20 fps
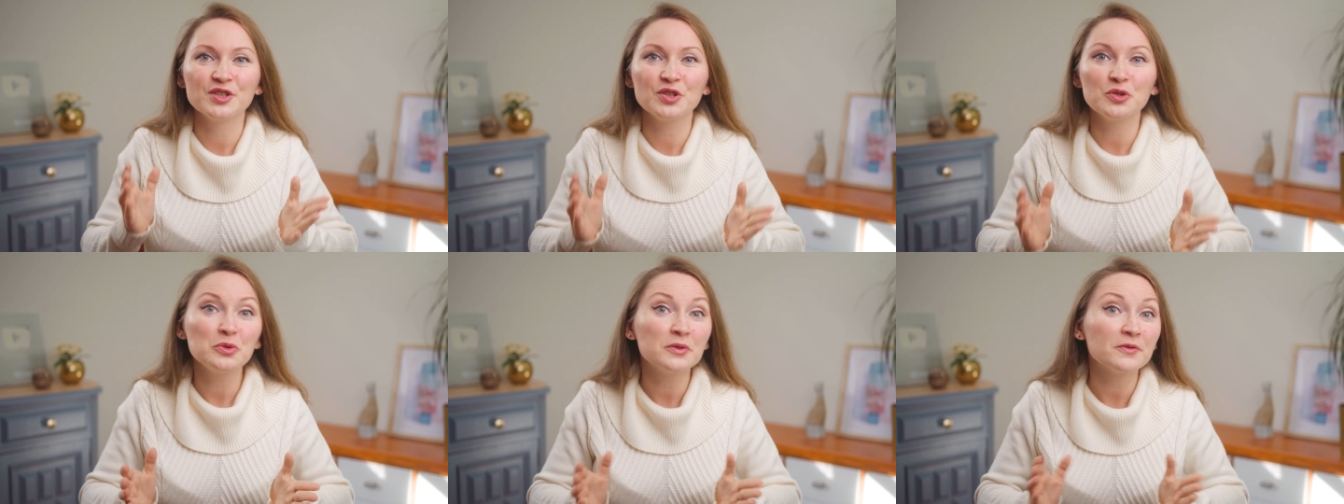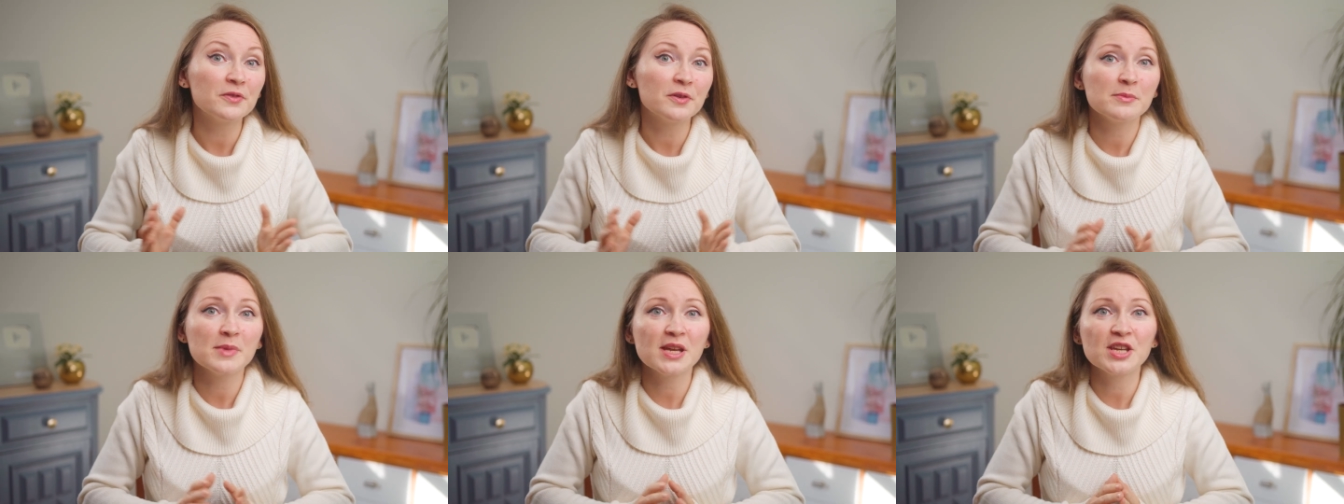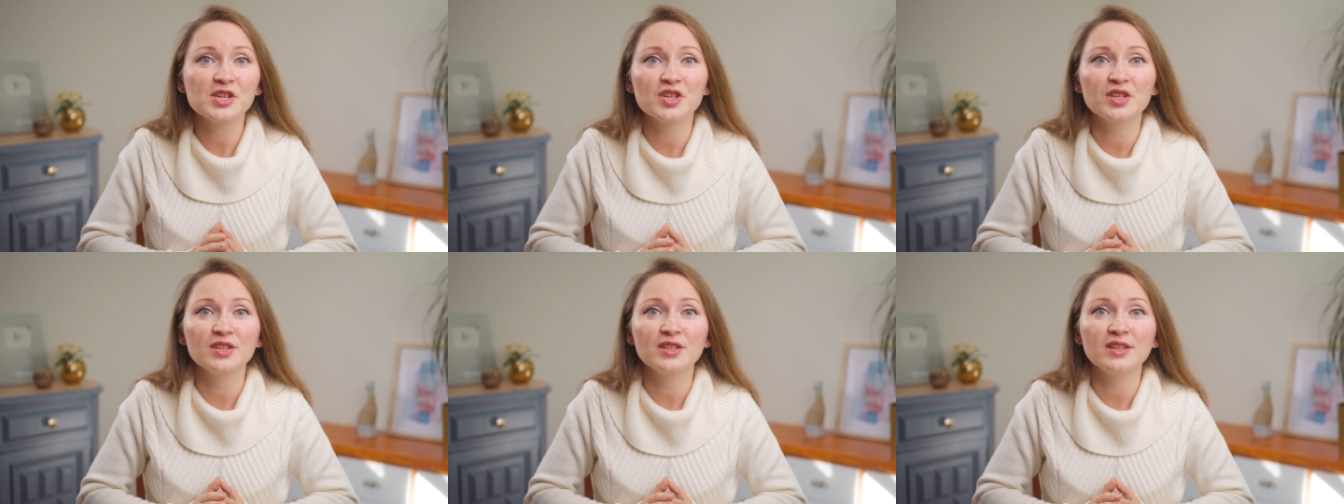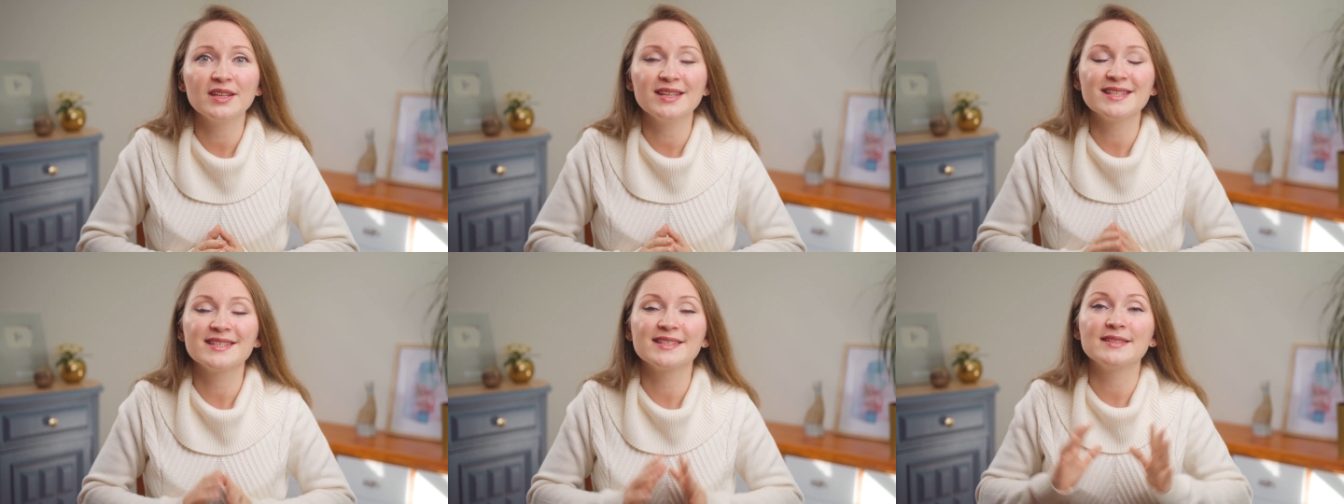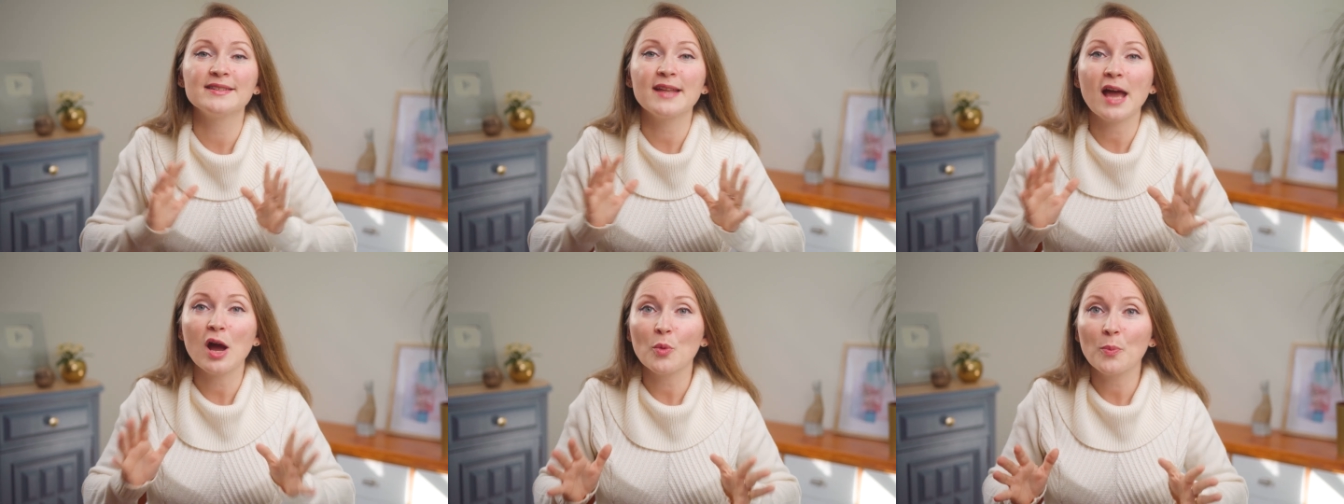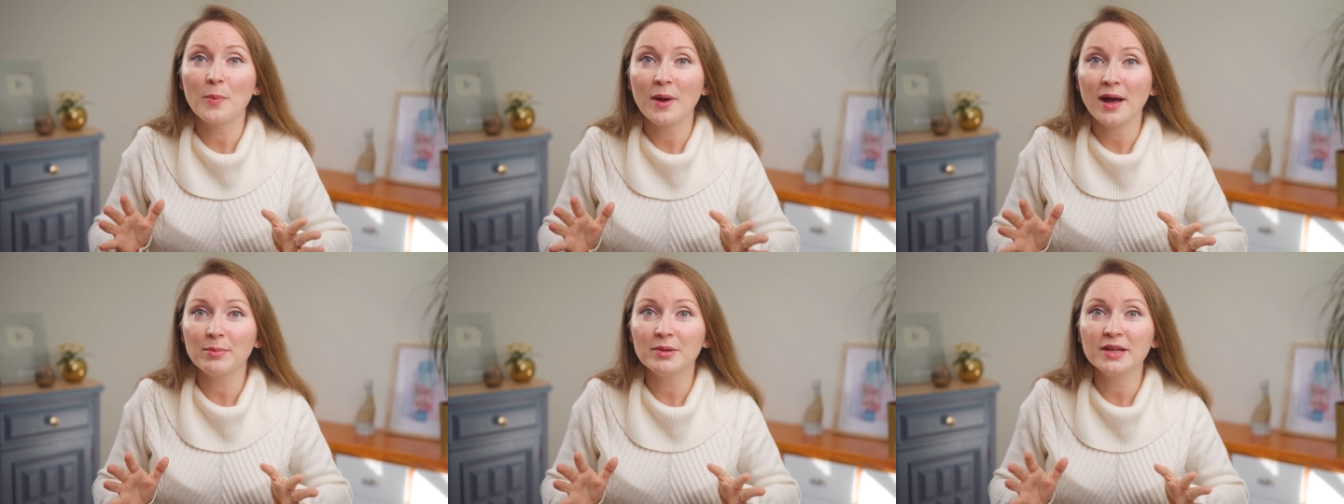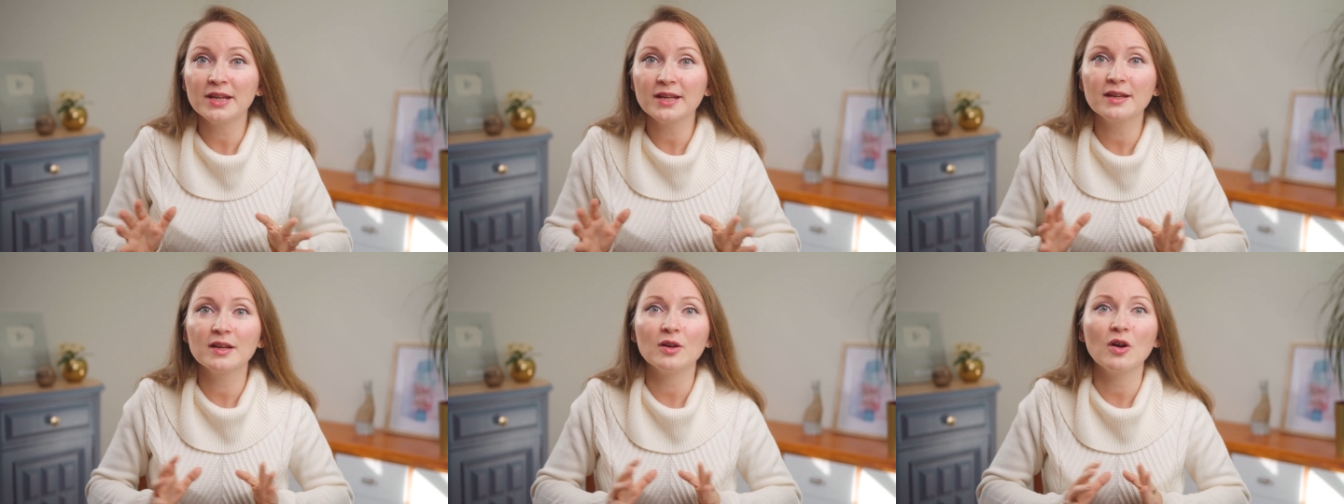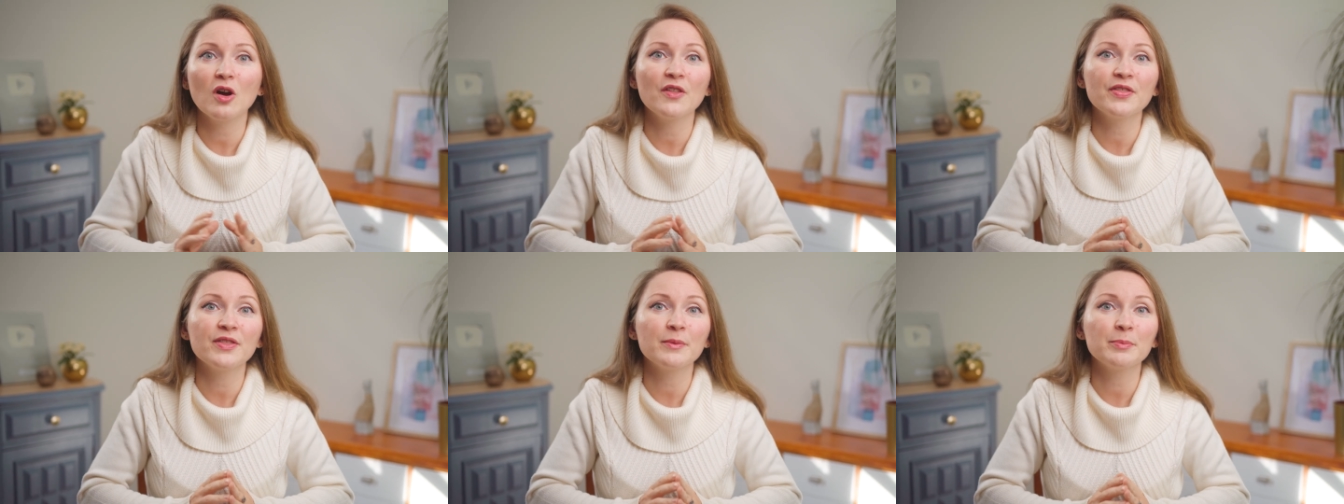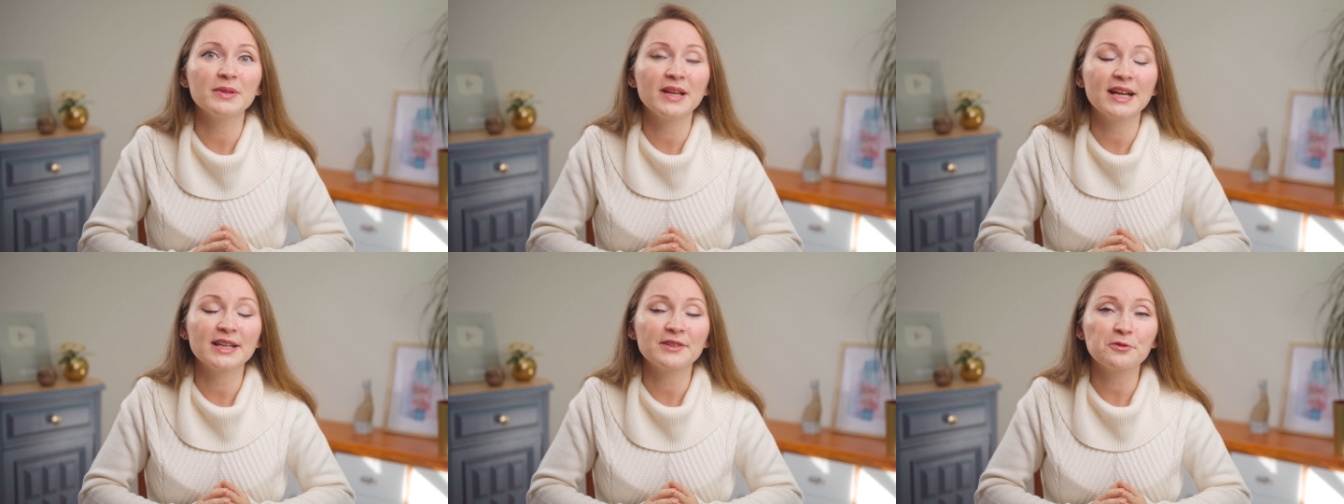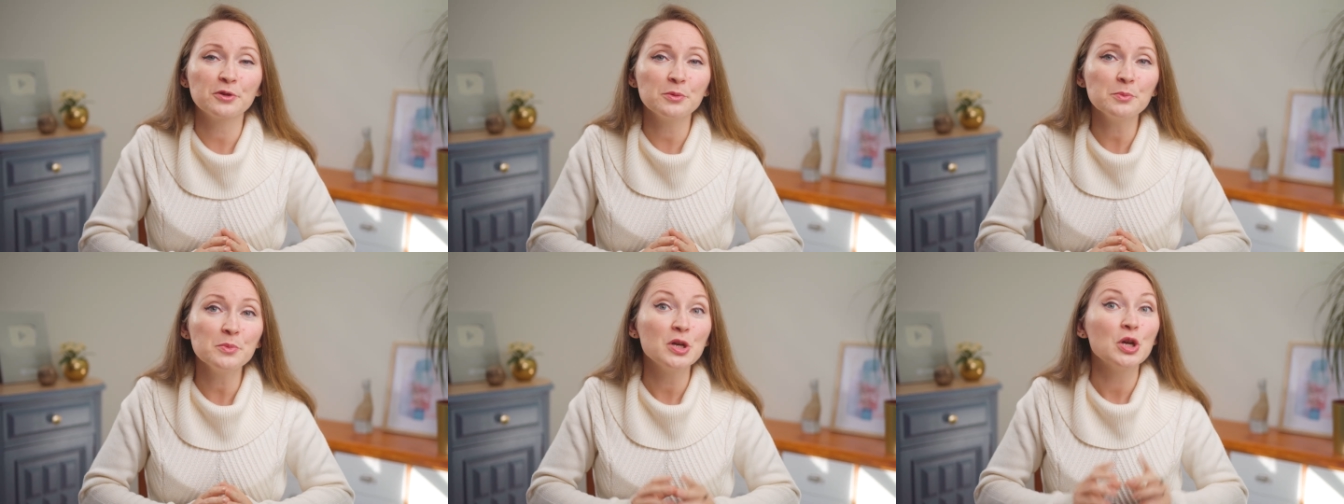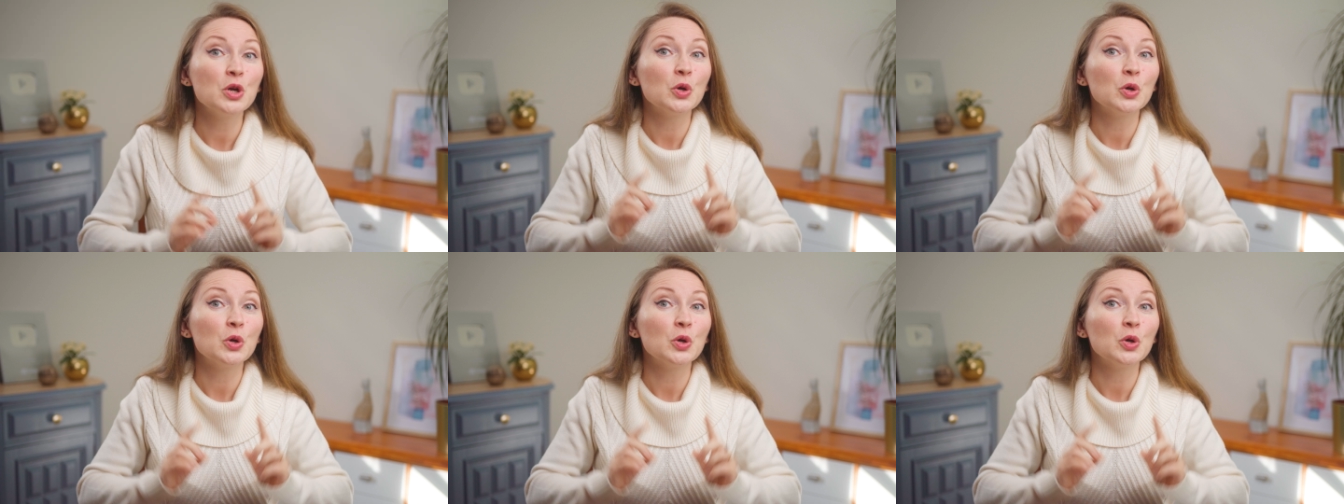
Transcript: new information is now public on the platform,